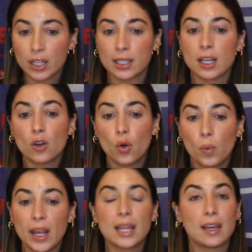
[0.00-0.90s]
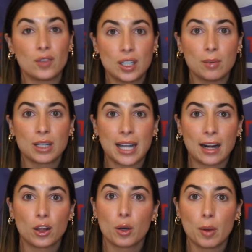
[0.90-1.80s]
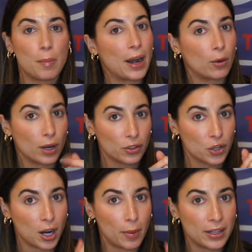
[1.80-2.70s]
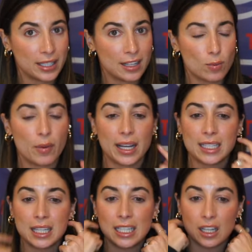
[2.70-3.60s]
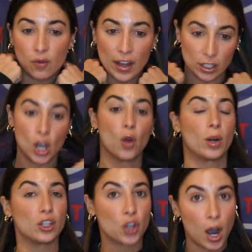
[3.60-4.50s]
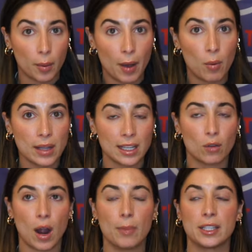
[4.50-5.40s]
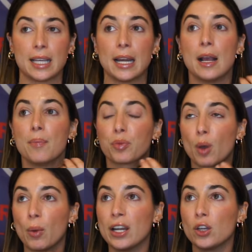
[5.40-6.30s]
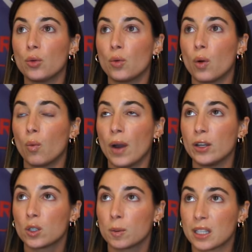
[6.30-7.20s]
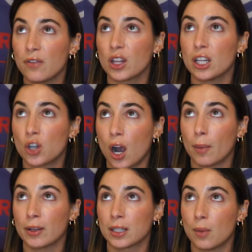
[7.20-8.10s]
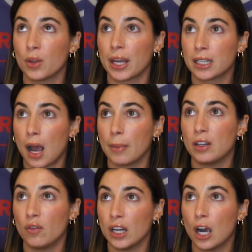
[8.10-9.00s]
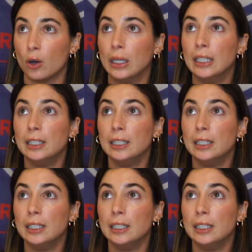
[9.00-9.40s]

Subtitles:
single week they've seemed to get a little bit better. We're going to talk about Aziz when we get to the defense. We're going to talk about Wan'Dale Robinson. But when you specifically talk about someone like Tommy DeVito,